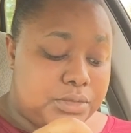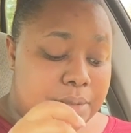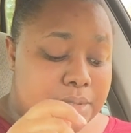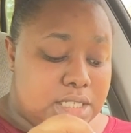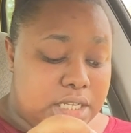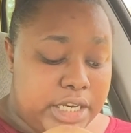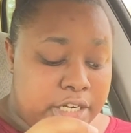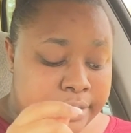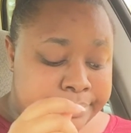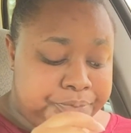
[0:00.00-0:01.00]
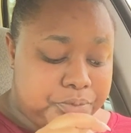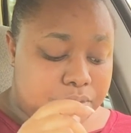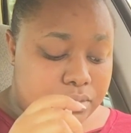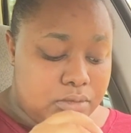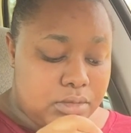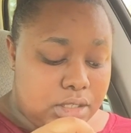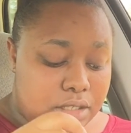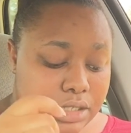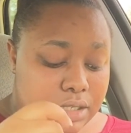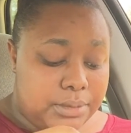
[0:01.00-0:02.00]
I'm gonna sit here.
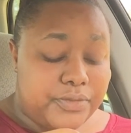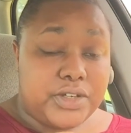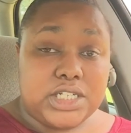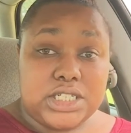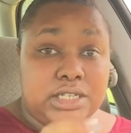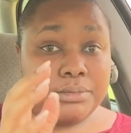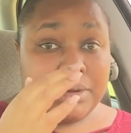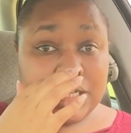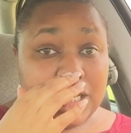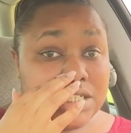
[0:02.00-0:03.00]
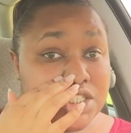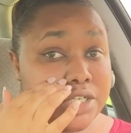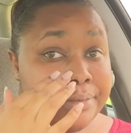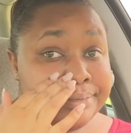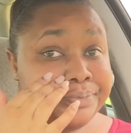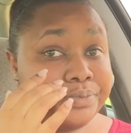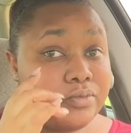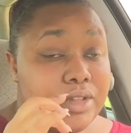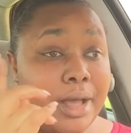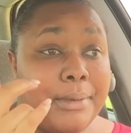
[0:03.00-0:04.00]
I'm gonna finish eating my lunch.
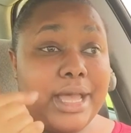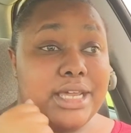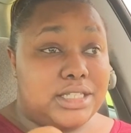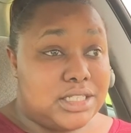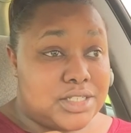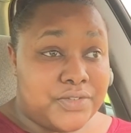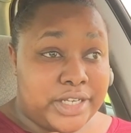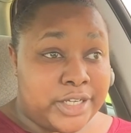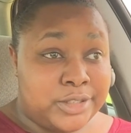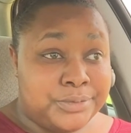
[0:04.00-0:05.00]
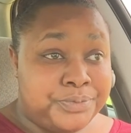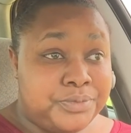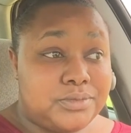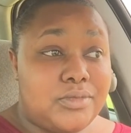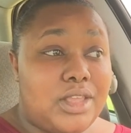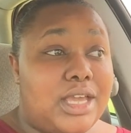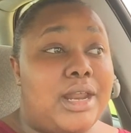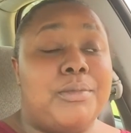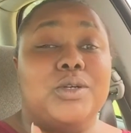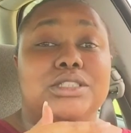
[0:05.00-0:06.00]
I'm gonna edit this video,
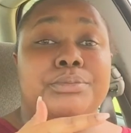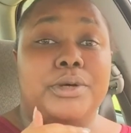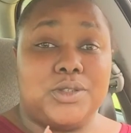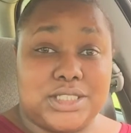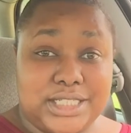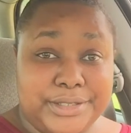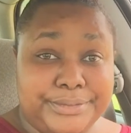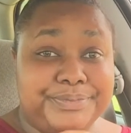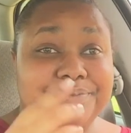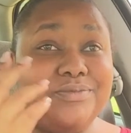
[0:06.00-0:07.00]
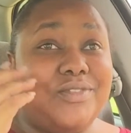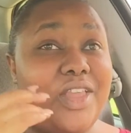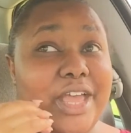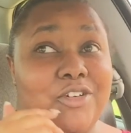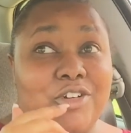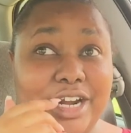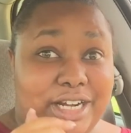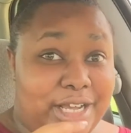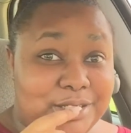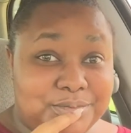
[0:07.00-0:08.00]
and I'm going to post it like
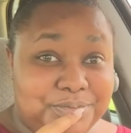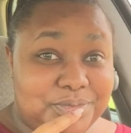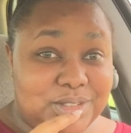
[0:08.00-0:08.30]
right now.